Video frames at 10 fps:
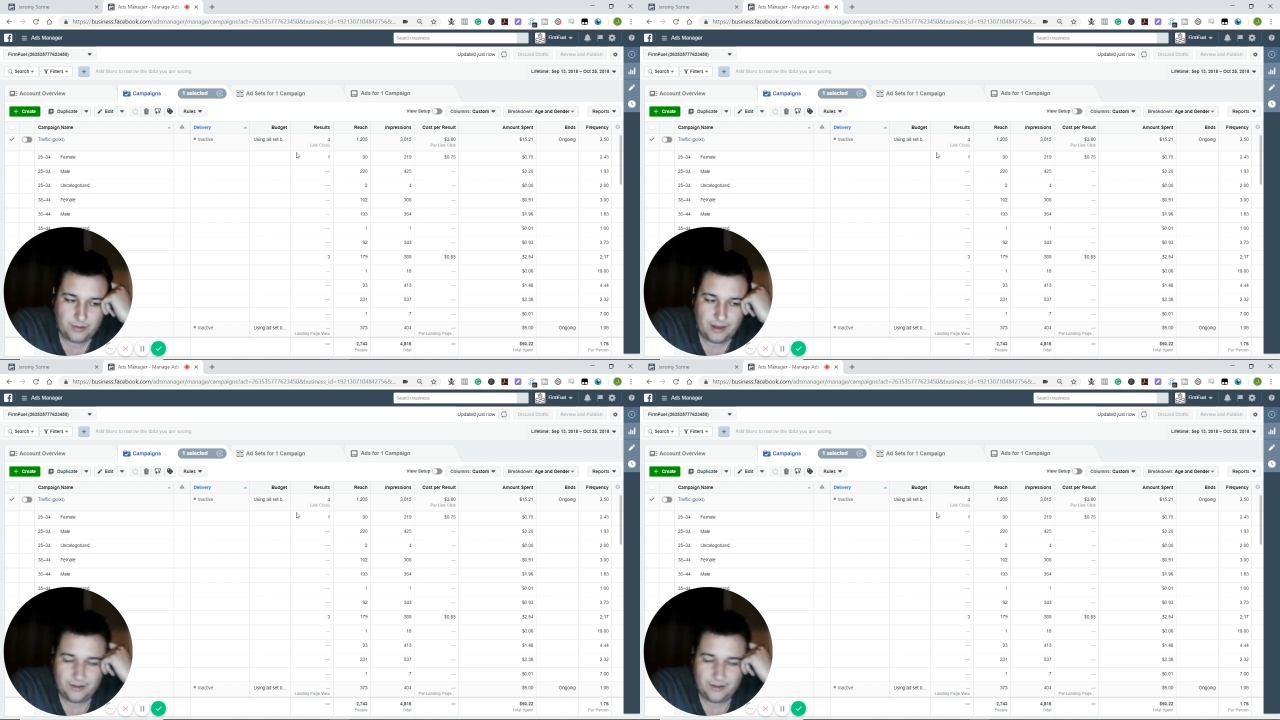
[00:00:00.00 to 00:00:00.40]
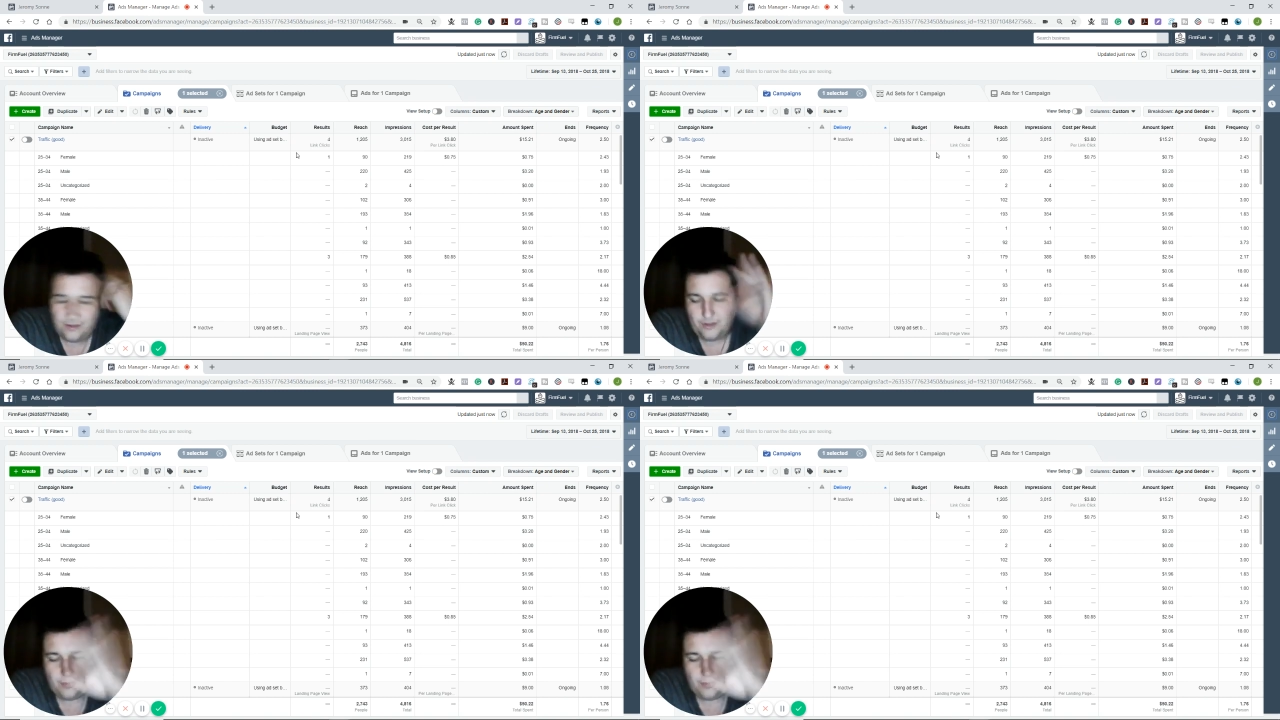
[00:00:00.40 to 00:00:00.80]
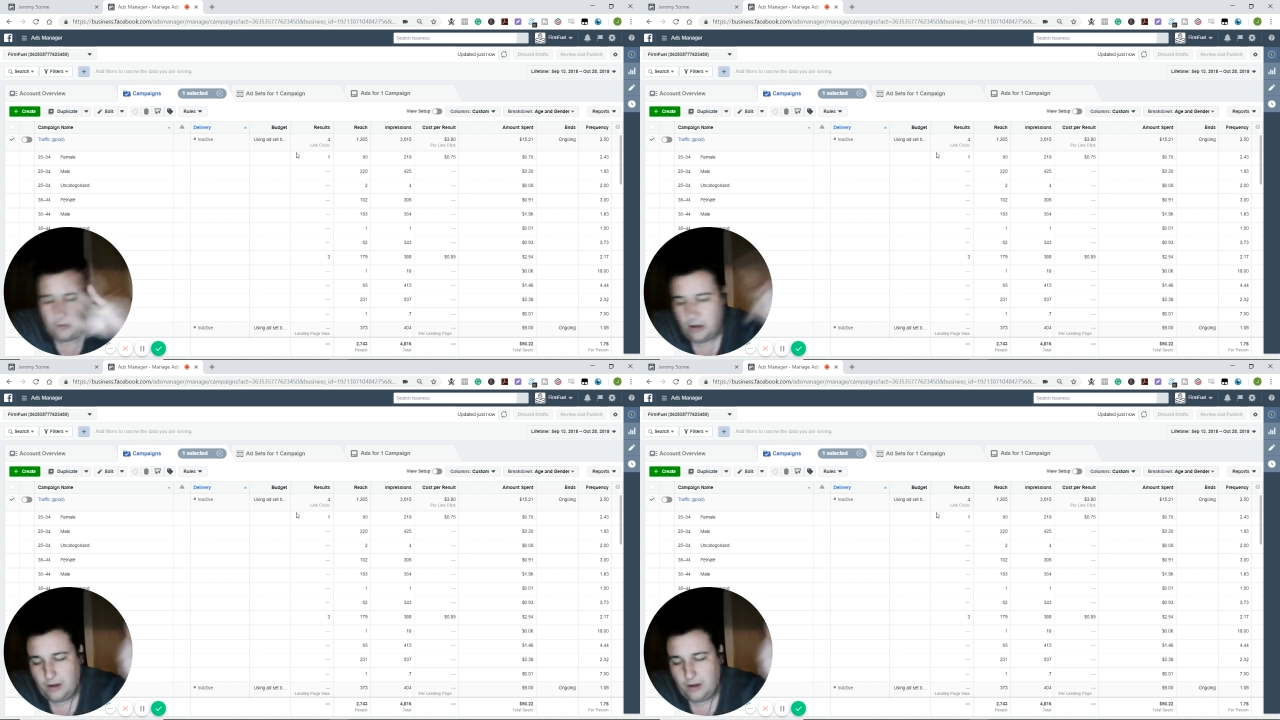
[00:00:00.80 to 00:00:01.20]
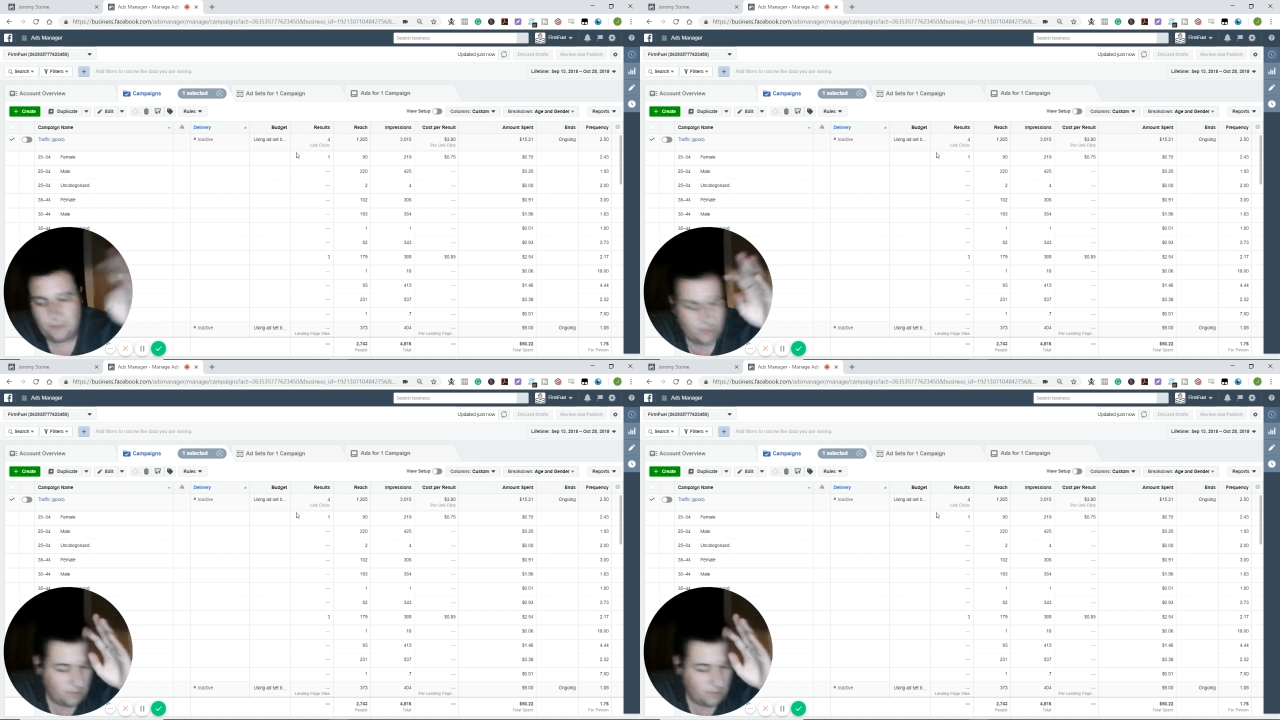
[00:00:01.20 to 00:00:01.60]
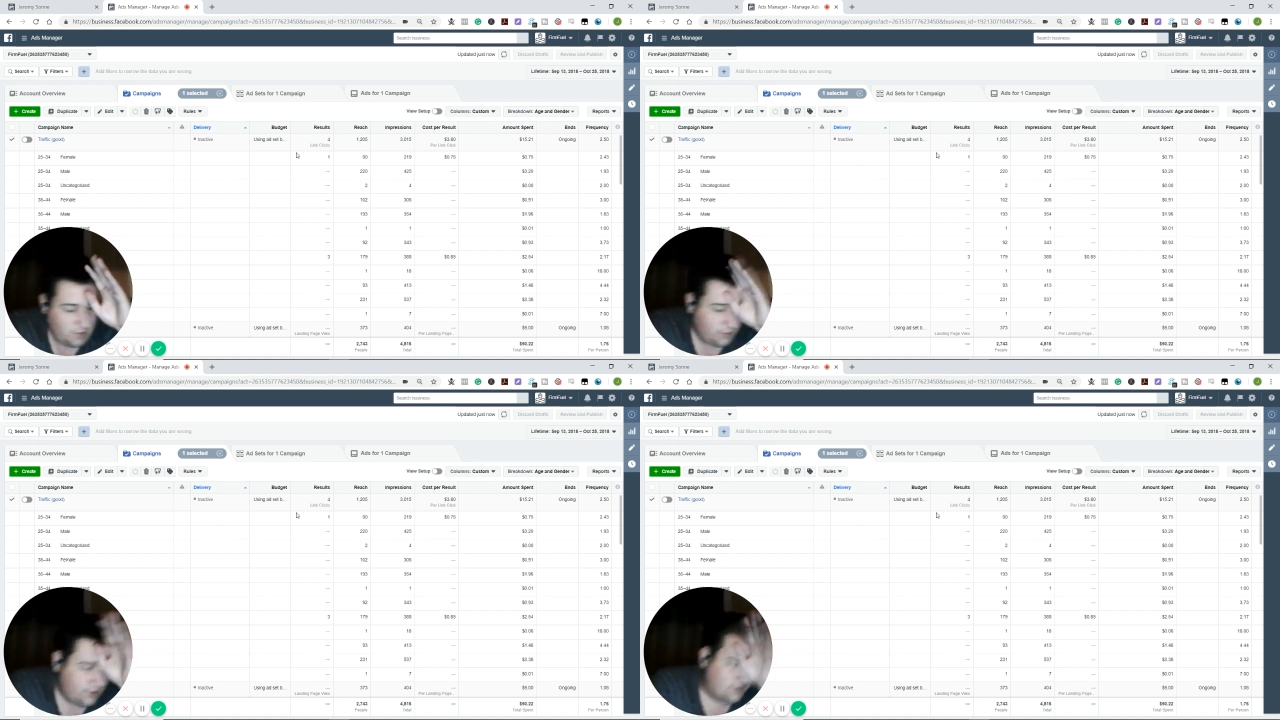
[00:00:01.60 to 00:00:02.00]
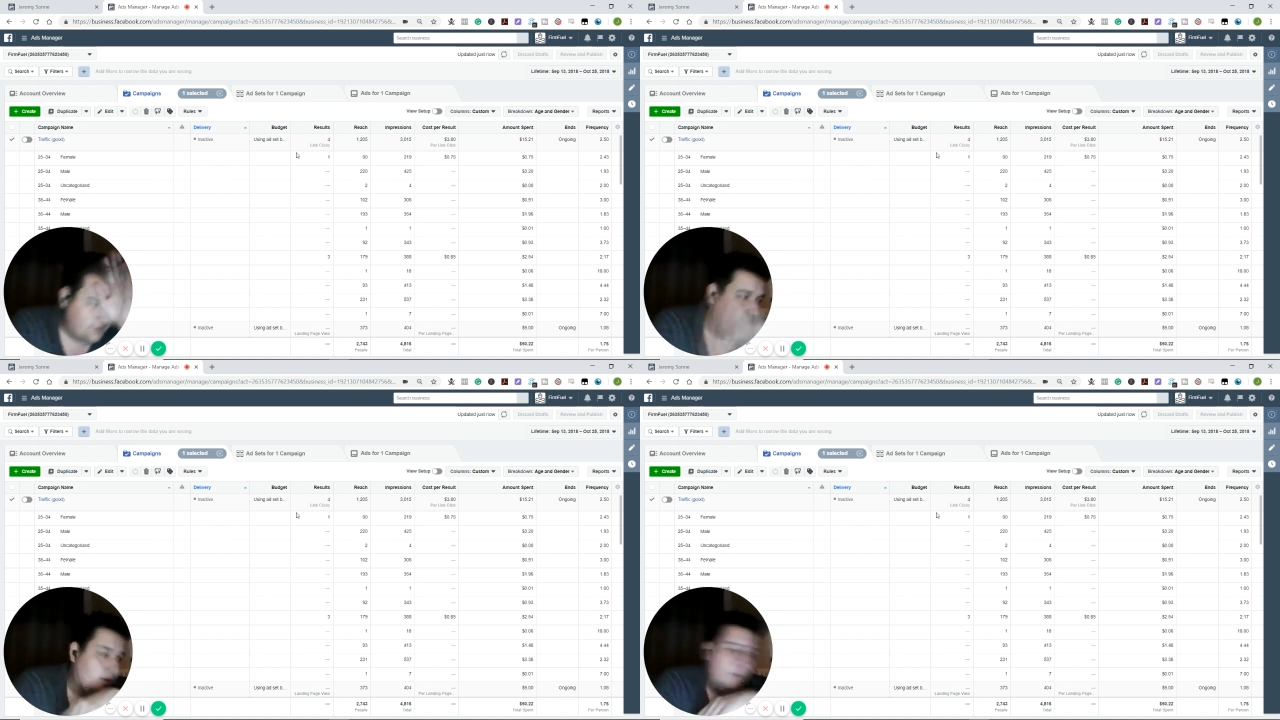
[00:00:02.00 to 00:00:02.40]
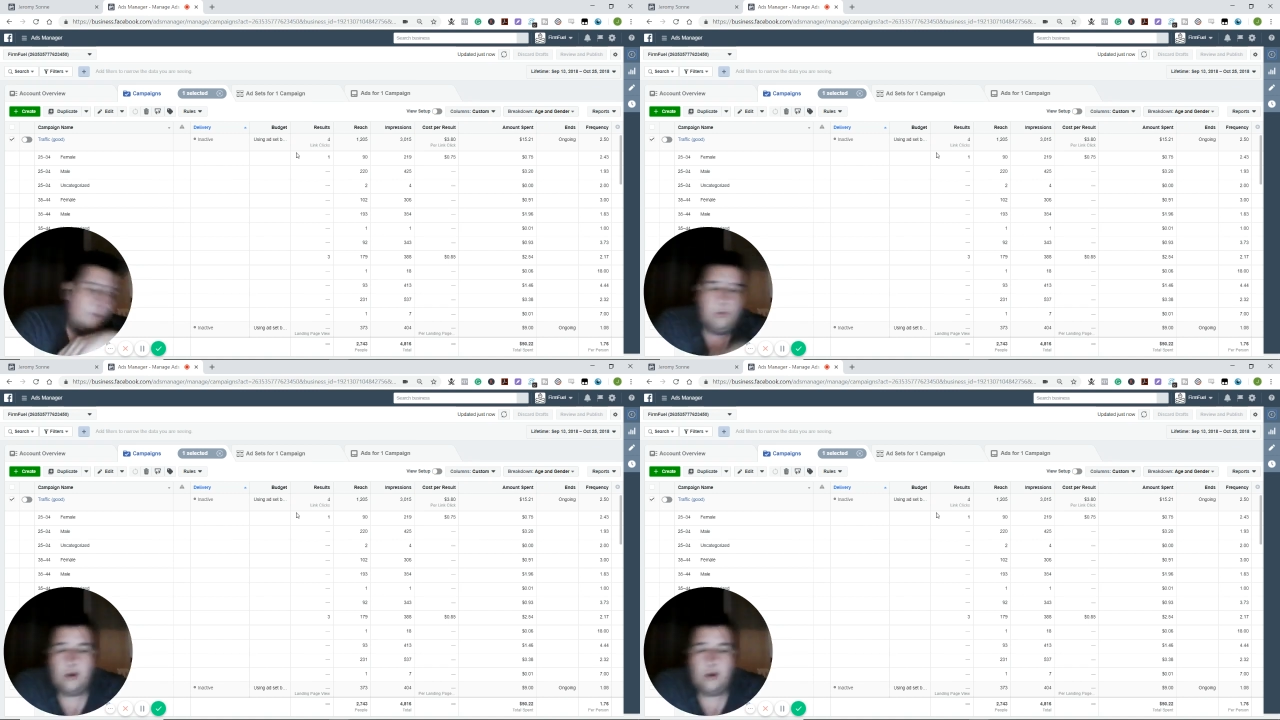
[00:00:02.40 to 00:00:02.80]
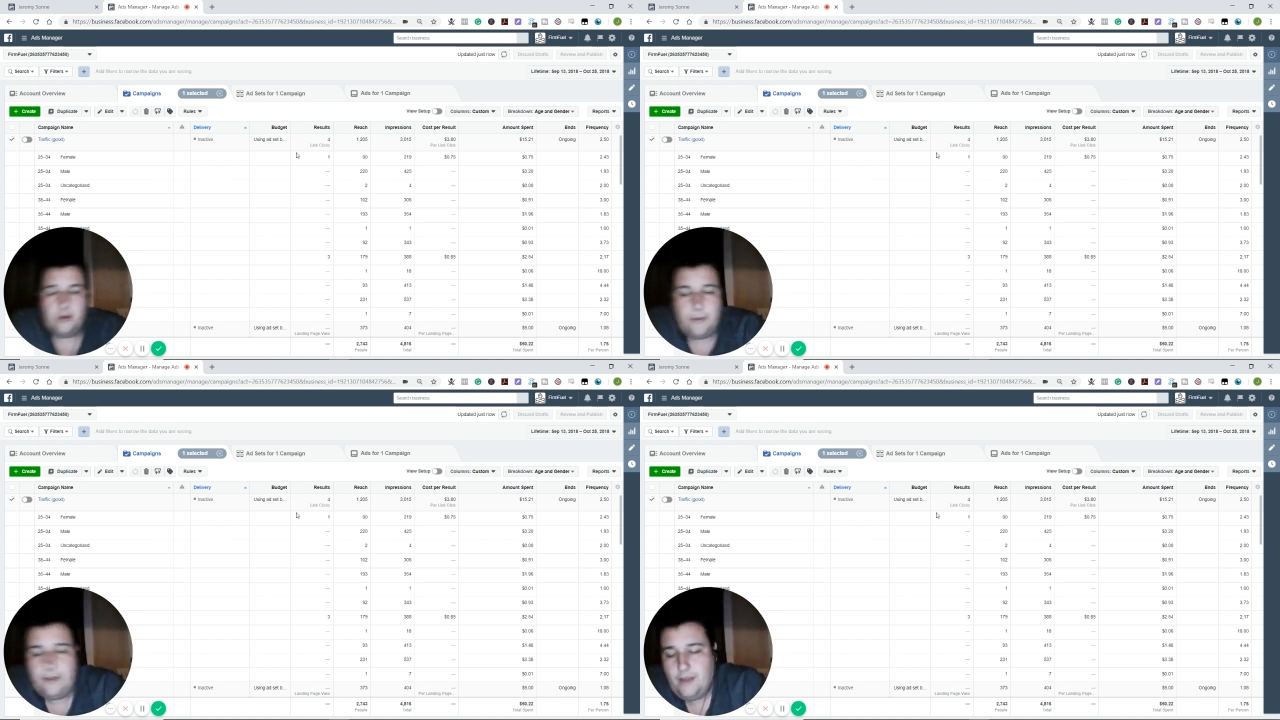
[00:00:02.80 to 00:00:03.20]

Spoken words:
And don't get me wrong, I'm a big fan of hard work, but,